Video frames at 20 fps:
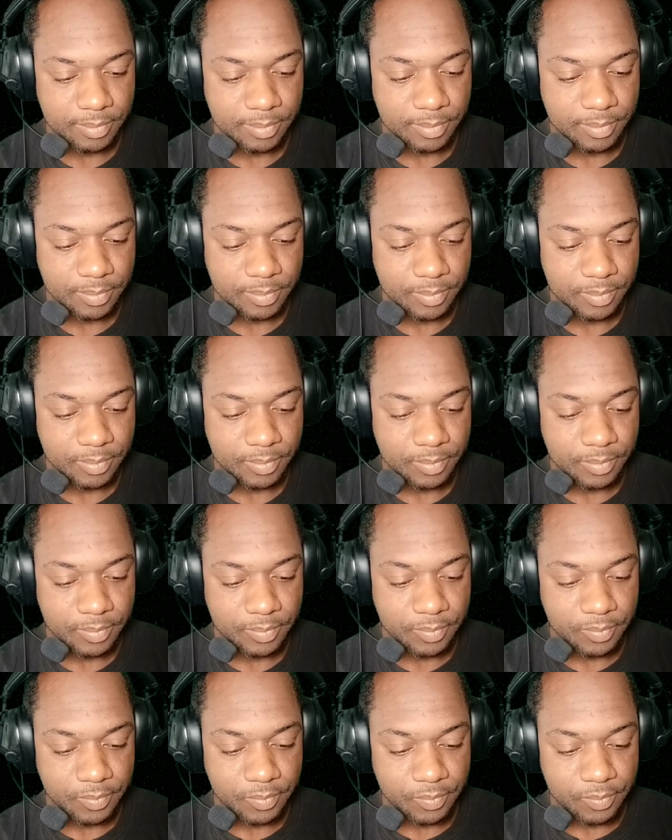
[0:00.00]

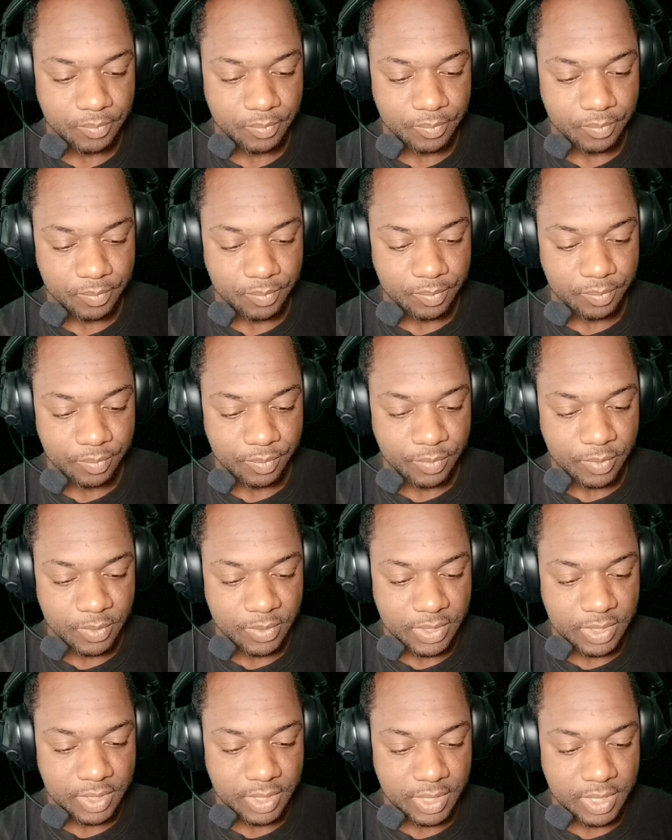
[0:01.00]

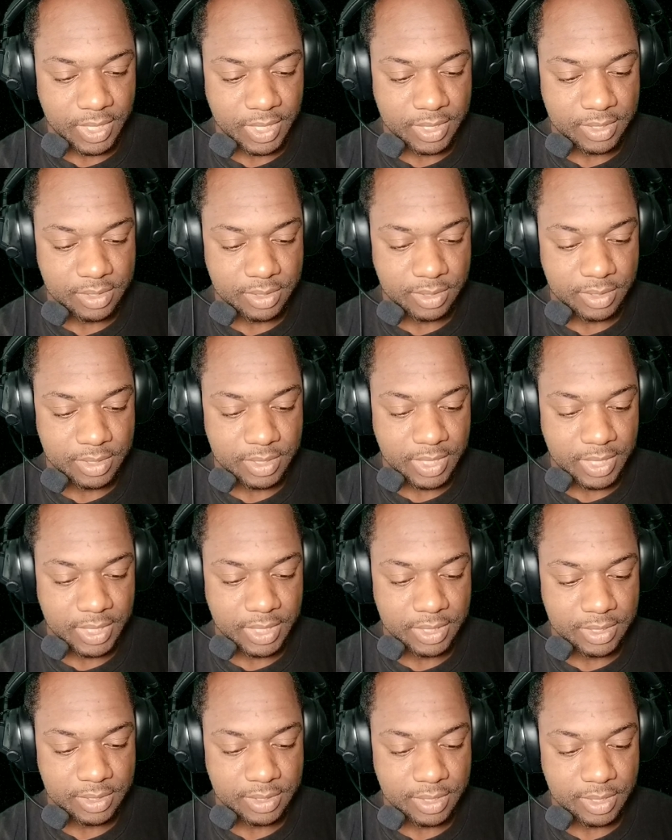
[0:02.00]
All right, the hex looks
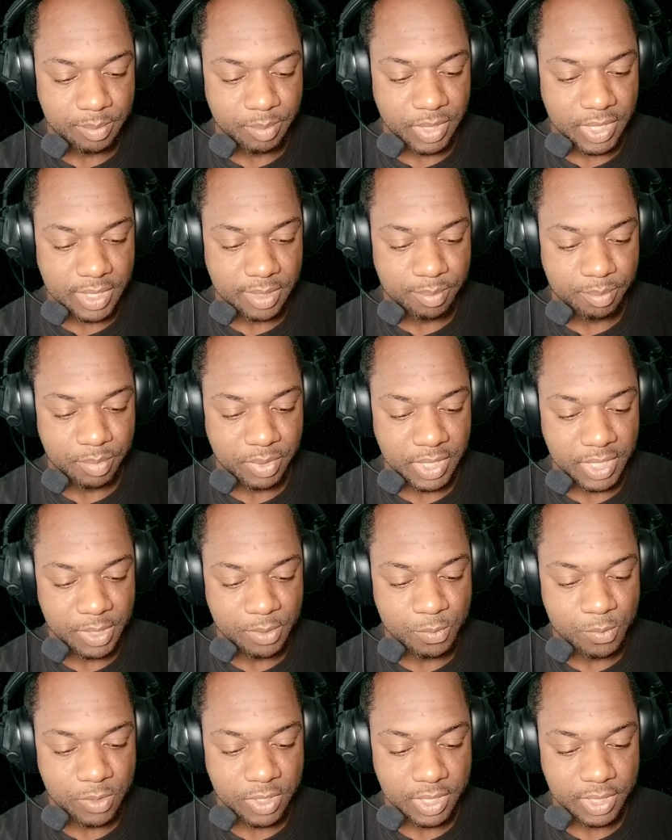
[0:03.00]
like it's going to pick up
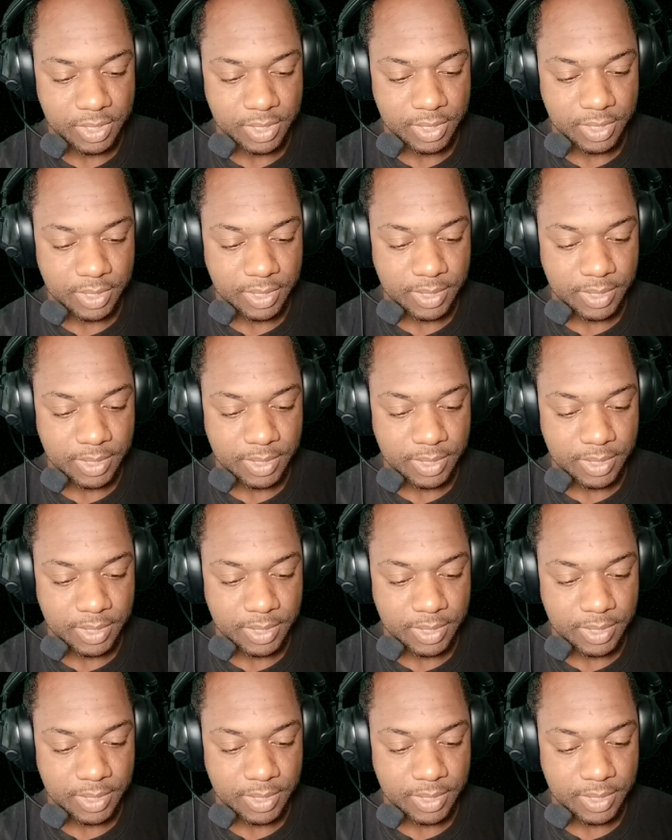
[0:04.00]
P1.